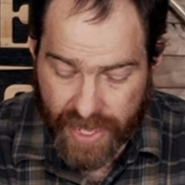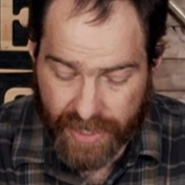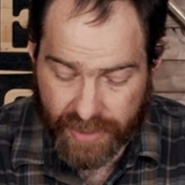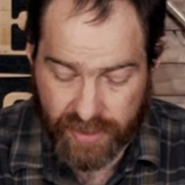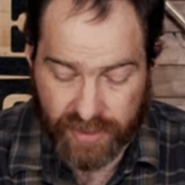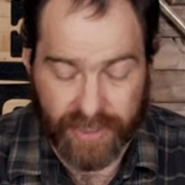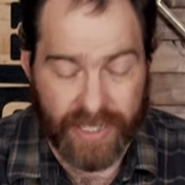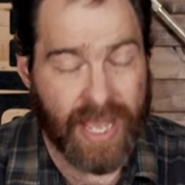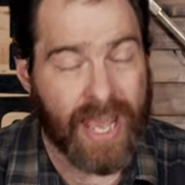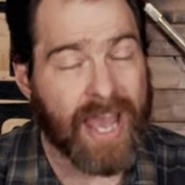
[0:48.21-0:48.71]

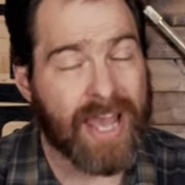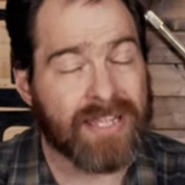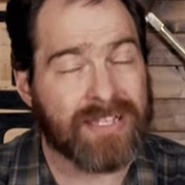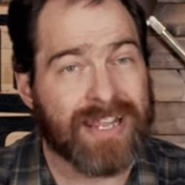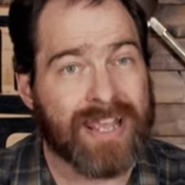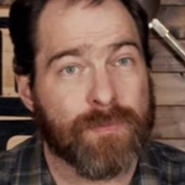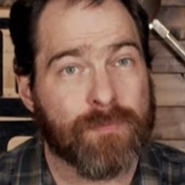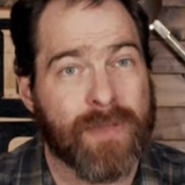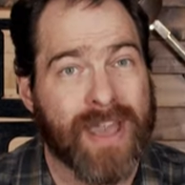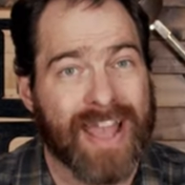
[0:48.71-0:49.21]
actually
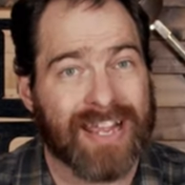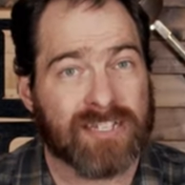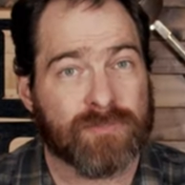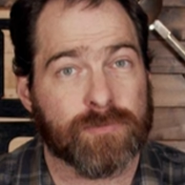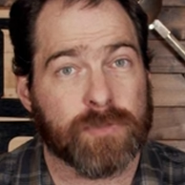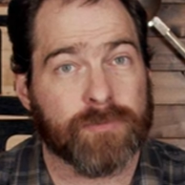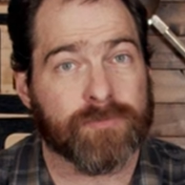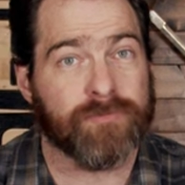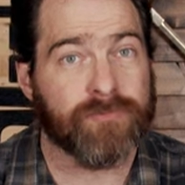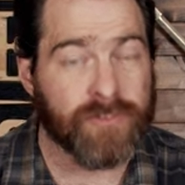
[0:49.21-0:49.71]
has a
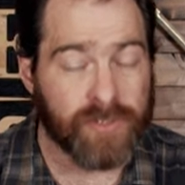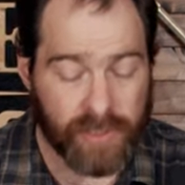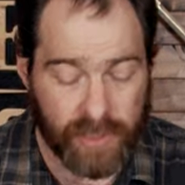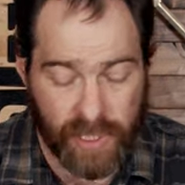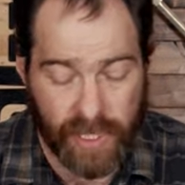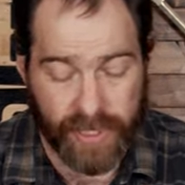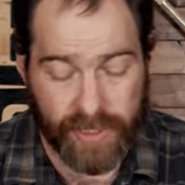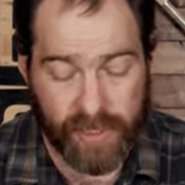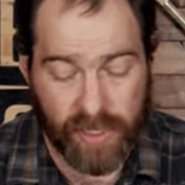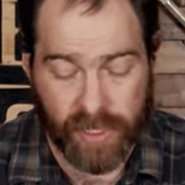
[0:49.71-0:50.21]
maximum fill
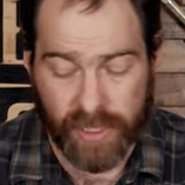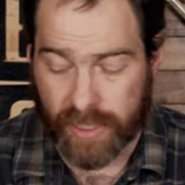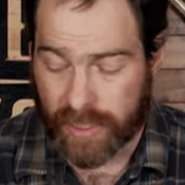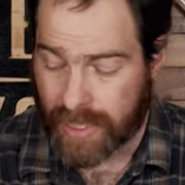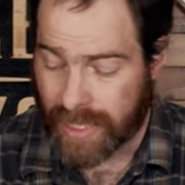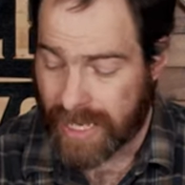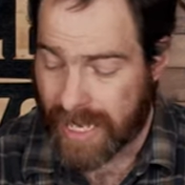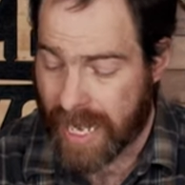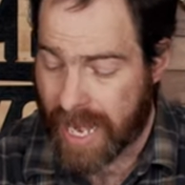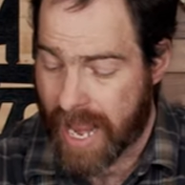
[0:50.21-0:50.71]
line on
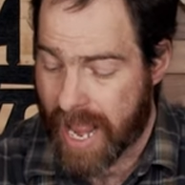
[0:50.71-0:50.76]
it.